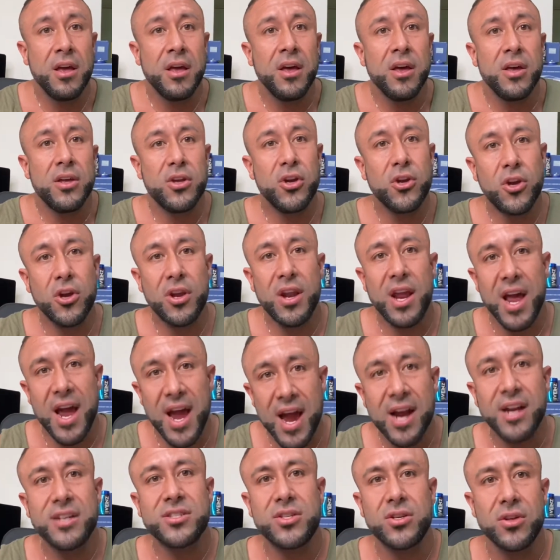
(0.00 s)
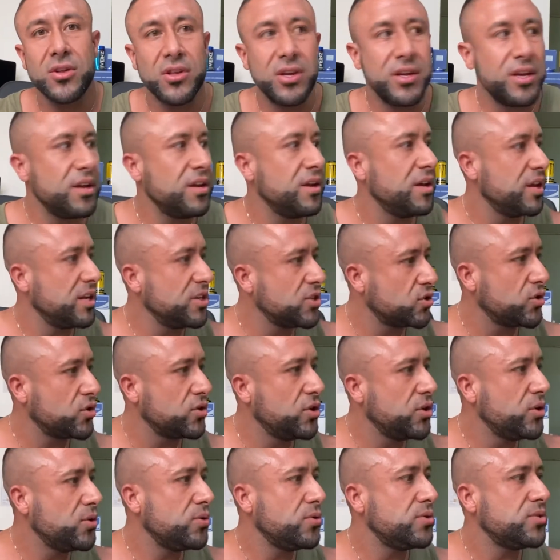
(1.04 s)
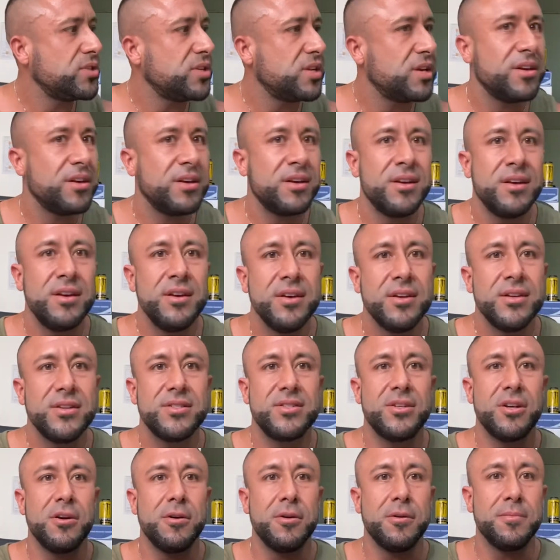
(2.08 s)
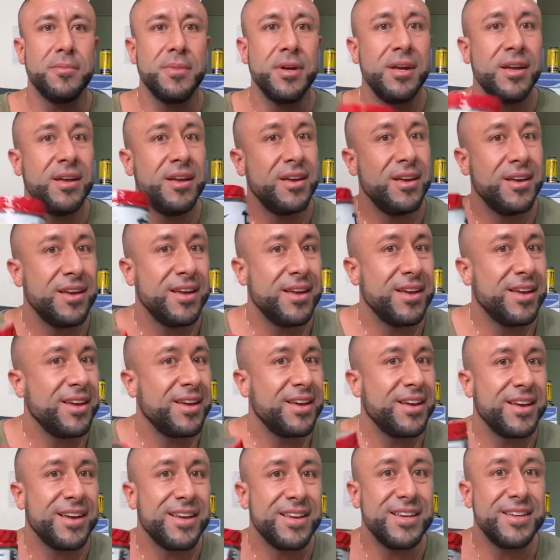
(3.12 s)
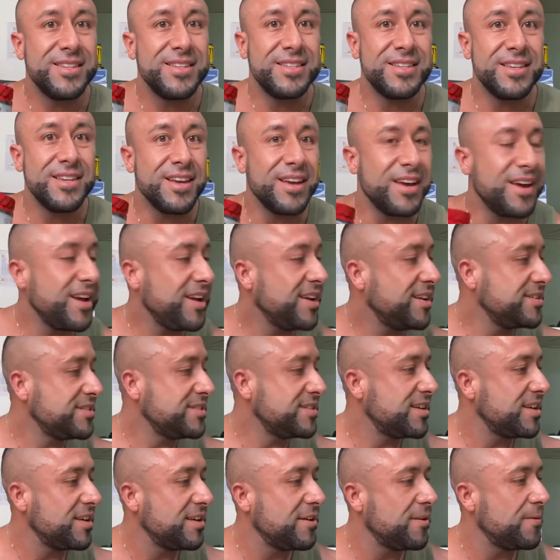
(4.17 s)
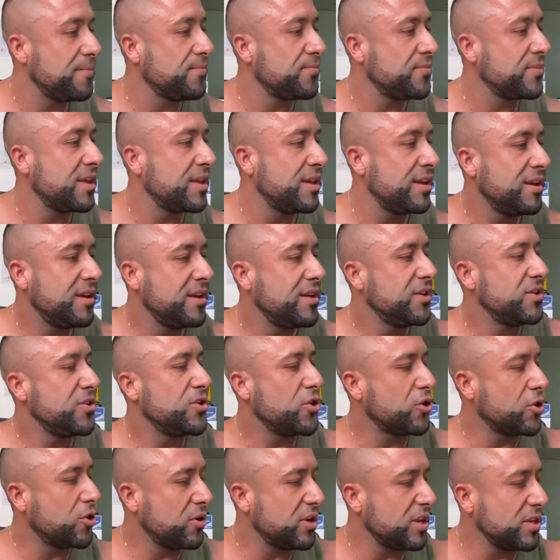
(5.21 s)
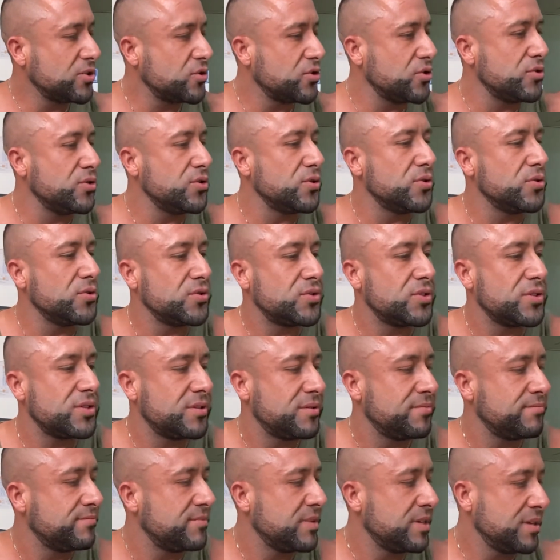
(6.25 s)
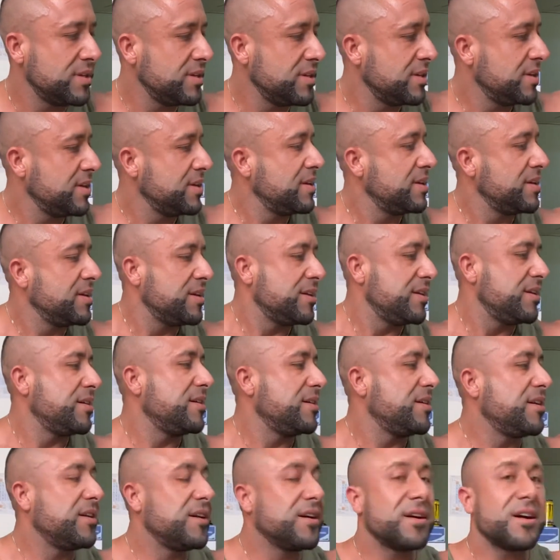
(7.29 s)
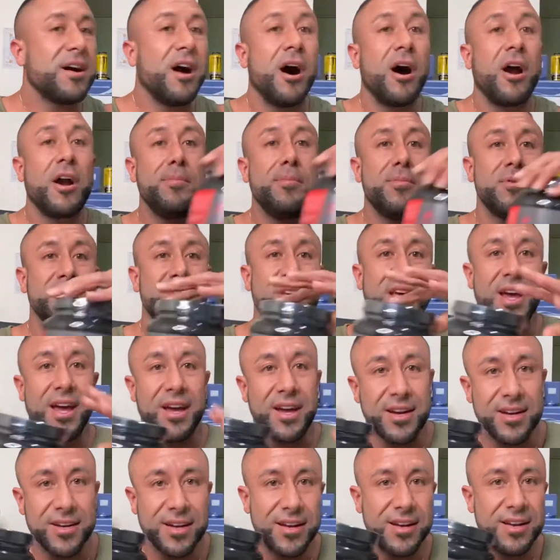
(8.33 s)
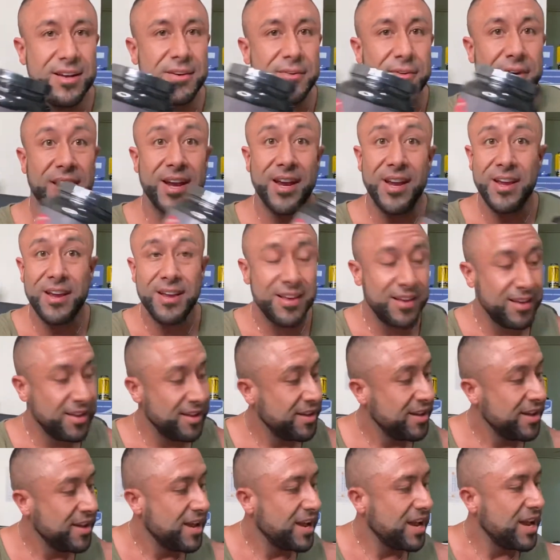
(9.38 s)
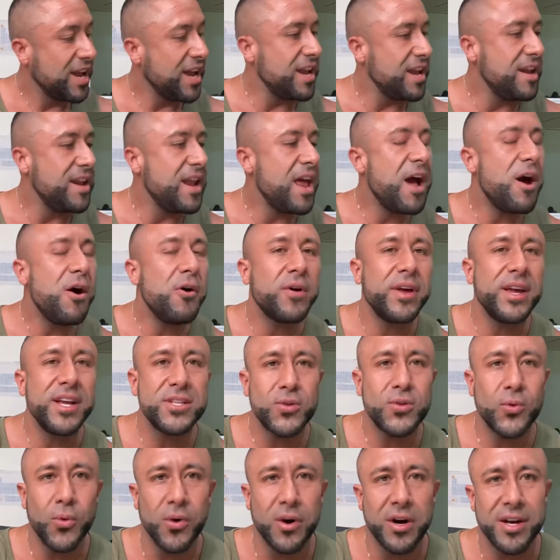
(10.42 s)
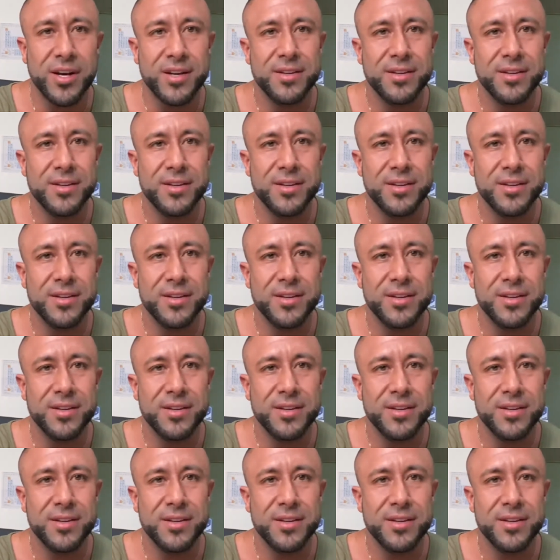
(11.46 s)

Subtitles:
you could actually introduce some ECAs. You could introduce Carbotech, right? And now guess what?